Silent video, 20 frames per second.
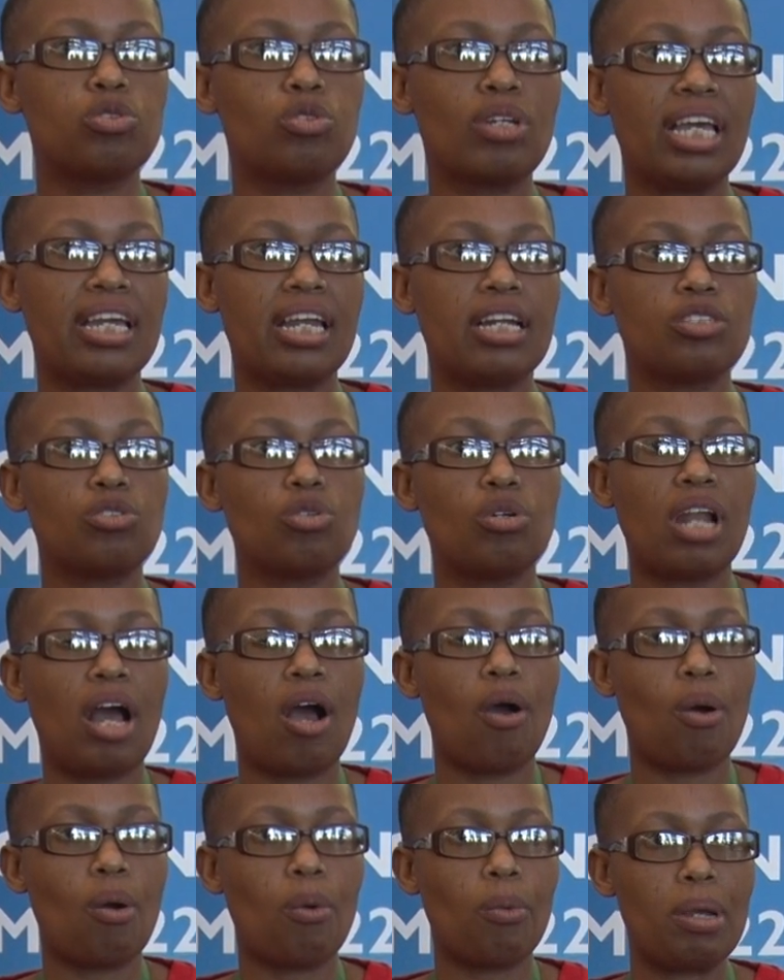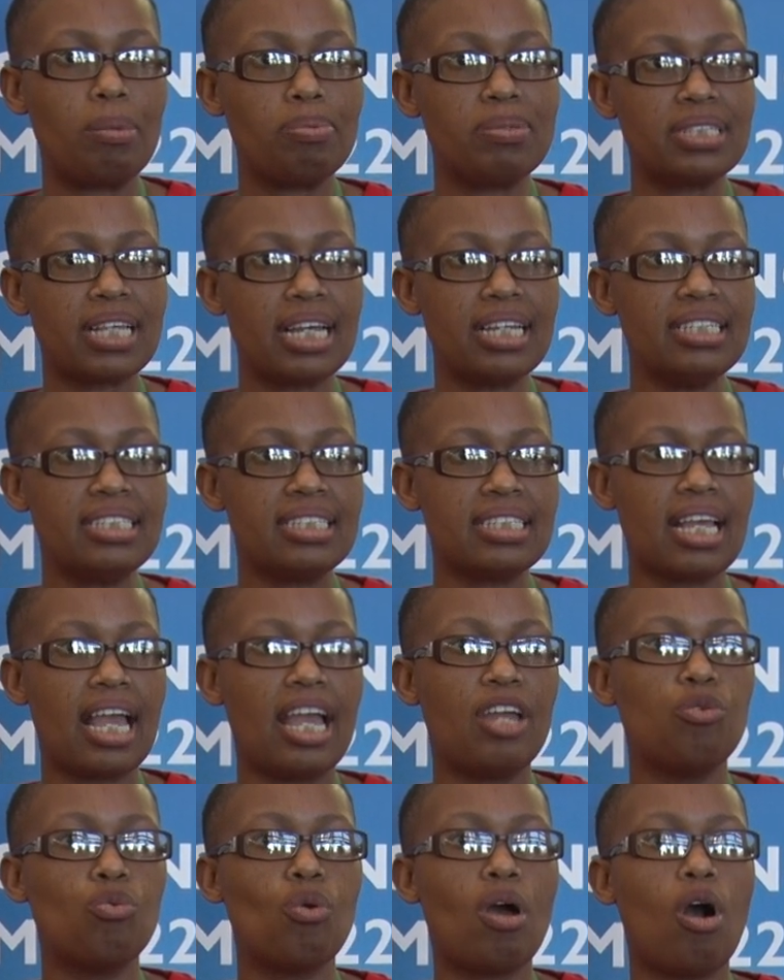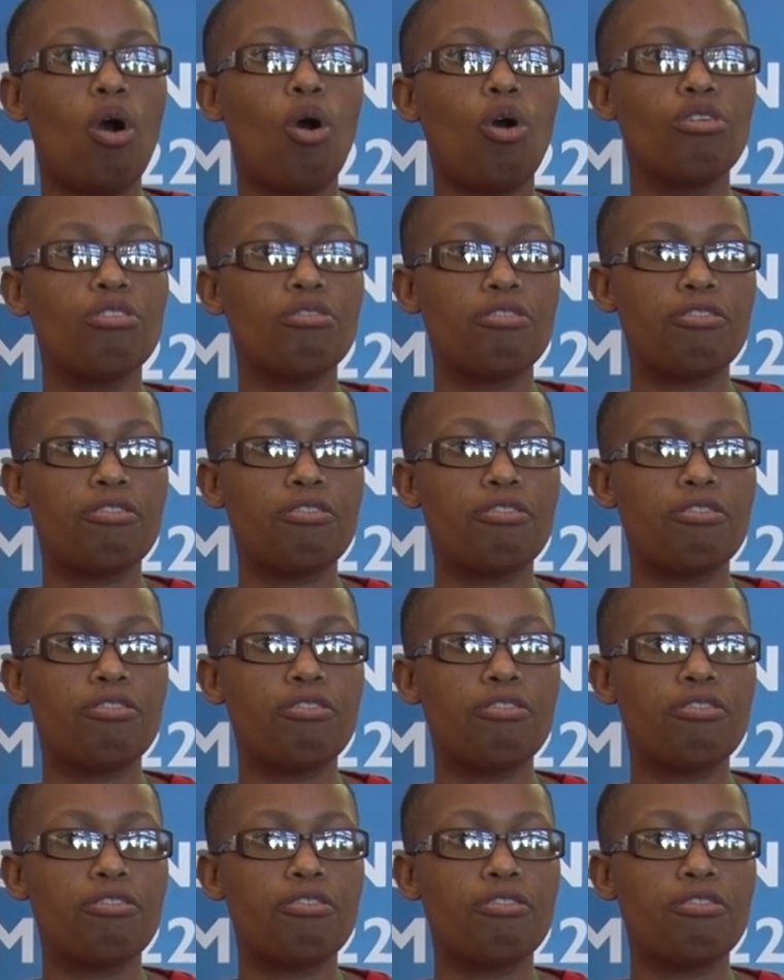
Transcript: to get us on our website, and we are on